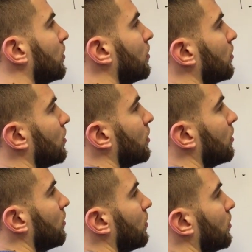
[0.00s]
You
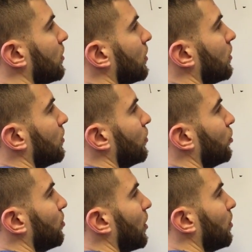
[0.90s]

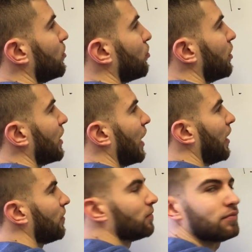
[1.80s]
should be able to read
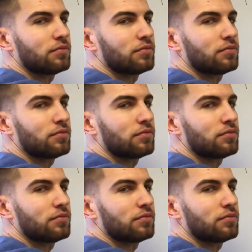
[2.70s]
that.